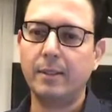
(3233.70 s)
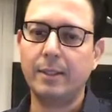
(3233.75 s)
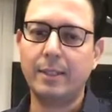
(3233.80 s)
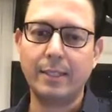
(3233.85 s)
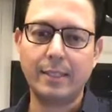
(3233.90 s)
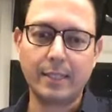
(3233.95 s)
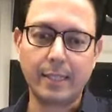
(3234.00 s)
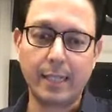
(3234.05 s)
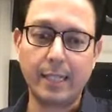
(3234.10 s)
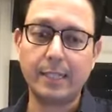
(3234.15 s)

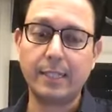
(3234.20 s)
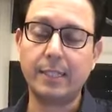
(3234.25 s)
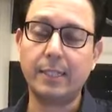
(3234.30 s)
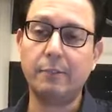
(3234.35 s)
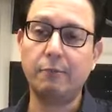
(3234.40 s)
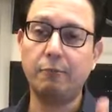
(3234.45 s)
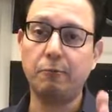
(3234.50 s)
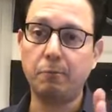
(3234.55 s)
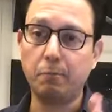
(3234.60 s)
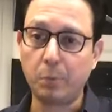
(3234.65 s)

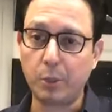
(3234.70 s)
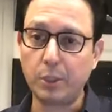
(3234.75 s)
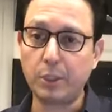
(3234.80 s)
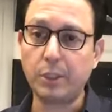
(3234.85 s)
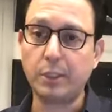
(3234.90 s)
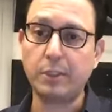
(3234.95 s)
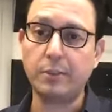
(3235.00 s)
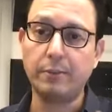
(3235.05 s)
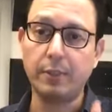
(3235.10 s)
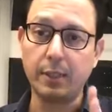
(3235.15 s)
Decisive,
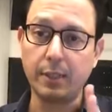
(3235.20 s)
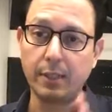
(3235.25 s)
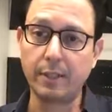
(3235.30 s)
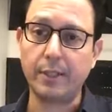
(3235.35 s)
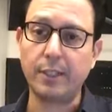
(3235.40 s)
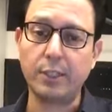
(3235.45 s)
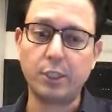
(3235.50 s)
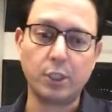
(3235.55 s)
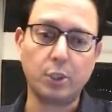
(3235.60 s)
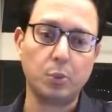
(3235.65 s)
positive, and
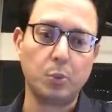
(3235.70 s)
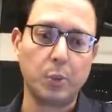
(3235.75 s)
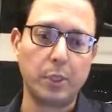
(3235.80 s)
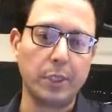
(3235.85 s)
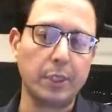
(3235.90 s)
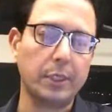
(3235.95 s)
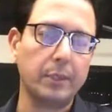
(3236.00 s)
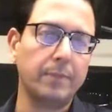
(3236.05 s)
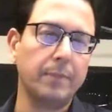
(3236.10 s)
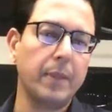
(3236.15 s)
courageous
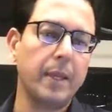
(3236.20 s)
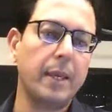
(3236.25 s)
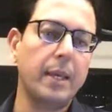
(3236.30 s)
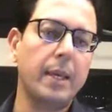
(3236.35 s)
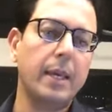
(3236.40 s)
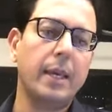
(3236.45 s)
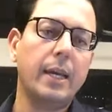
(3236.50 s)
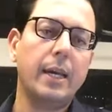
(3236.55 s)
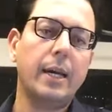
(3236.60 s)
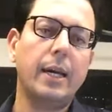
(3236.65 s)
words.
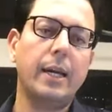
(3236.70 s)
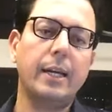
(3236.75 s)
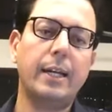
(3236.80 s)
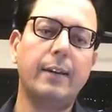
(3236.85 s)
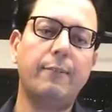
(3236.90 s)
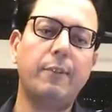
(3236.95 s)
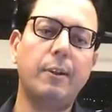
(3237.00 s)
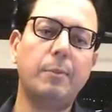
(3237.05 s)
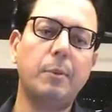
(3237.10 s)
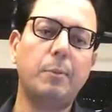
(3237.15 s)
Uh,
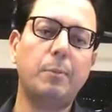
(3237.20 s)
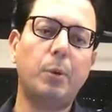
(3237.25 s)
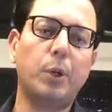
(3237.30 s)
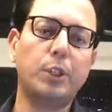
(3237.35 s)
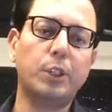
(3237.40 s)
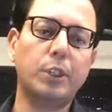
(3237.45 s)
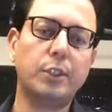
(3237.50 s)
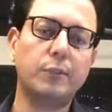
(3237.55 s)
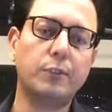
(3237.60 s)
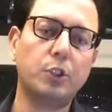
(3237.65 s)
develop a
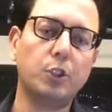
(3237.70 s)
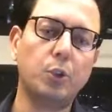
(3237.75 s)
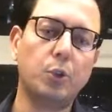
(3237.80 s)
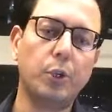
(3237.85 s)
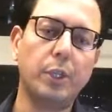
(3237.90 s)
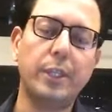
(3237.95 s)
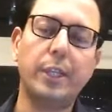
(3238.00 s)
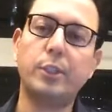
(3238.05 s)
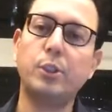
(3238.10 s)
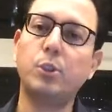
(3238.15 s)
positive
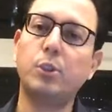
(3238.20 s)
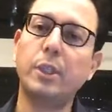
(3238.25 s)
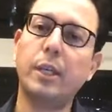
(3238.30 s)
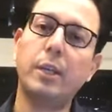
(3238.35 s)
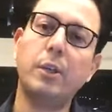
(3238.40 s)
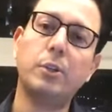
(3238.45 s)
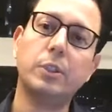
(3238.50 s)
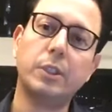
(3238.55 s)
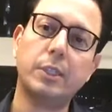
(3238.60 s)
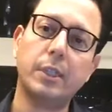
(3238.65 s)
story that you tell
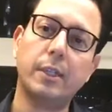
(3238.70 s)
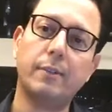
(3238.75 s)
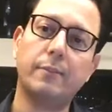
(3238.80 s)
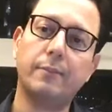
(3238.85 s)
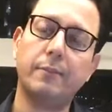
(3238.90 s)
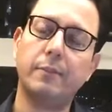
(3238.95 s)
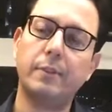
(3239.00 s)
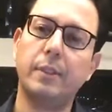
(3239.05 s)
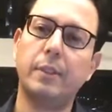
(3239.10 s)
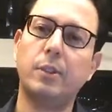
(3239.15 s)

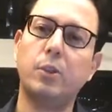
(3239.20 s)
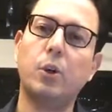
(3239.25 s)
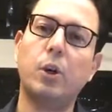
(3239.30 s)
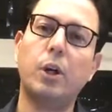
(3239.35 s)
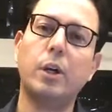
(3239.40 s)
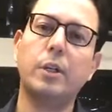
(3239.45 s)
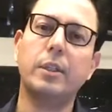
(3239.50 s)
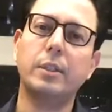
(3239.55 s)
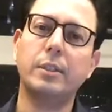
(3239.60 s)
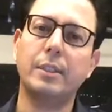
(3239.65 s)
yourself. The
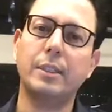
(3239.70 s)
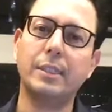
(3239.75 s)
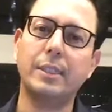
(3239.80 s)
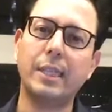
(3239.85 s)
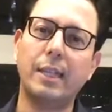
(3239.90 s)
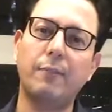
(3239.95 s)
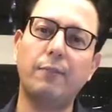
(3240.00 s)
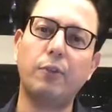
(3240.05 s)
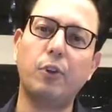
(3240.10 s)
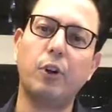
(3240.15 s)
talk, the
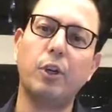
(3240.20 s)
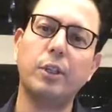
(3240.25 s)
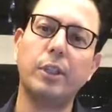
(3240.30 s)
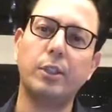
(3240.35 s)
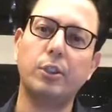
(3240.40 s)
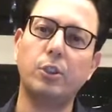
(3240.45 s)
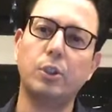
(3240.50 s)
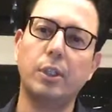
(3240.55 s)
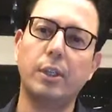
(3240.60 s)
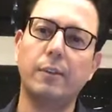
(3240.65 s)
self-talk
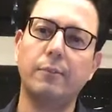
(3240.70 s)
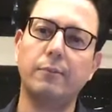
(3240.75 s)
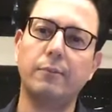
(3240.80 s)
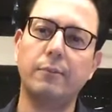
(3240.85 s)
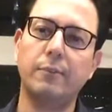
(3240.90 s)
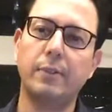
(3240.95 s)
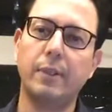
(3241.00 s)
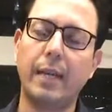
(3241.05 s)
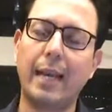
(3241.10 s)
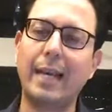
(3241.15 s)
that you give
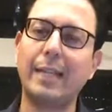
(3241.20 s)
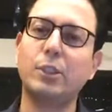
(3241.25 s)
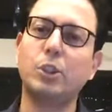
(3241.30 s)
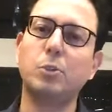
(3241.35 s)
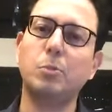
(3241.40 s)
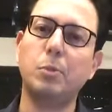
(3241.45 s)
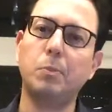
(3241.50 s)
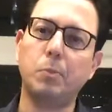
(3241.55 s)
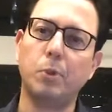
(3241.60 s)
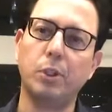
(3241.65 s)
has to
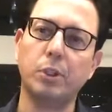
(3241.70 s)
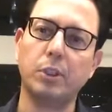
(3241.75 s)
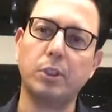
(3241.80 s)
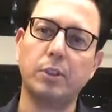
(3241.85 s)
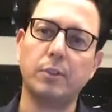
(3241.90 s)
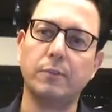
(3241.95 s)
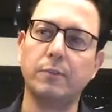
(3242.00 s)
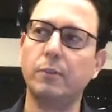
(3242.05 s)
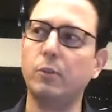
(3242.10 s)
be positive.